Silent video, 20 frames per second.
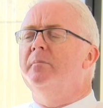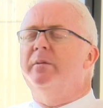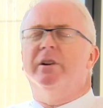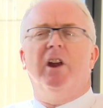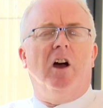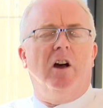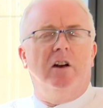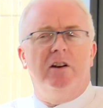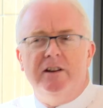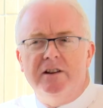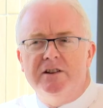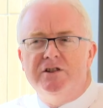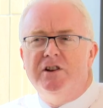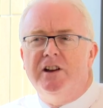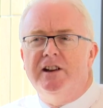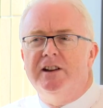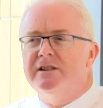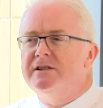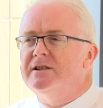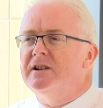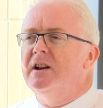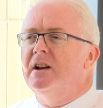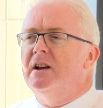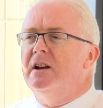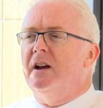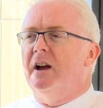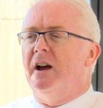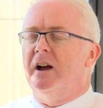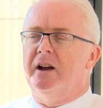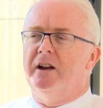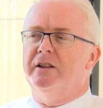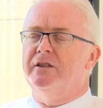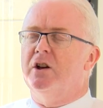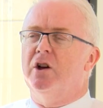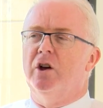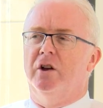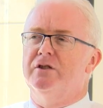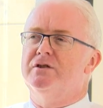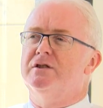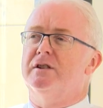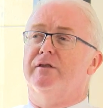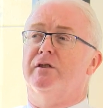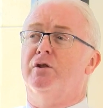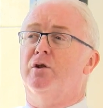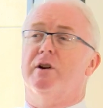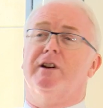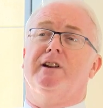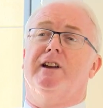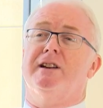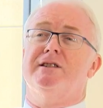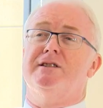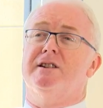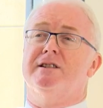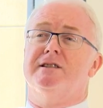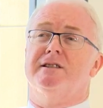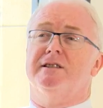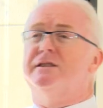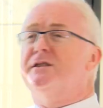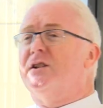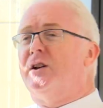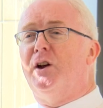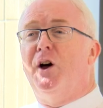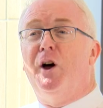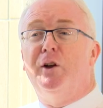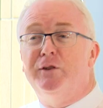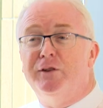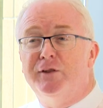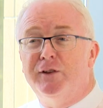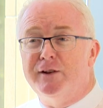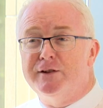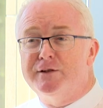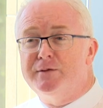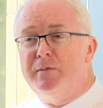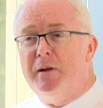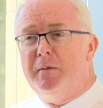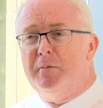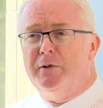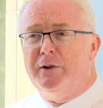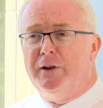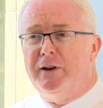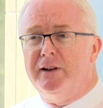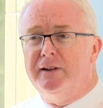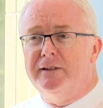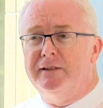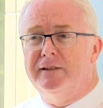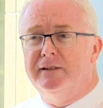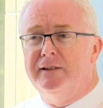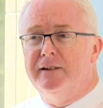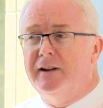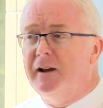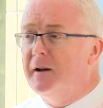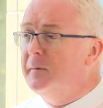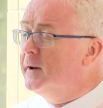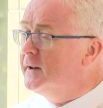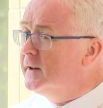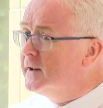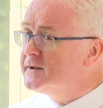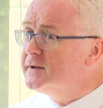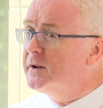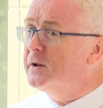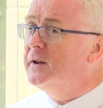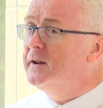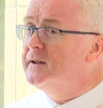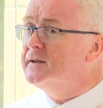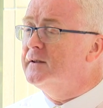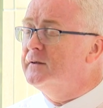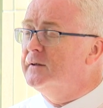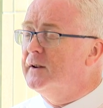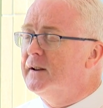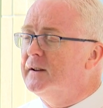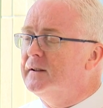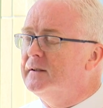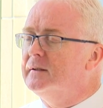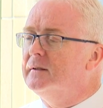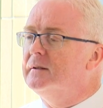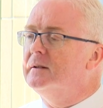But how do you change the culture of an organisation that's got 100,000 people in it? I mean, that's not easy, right?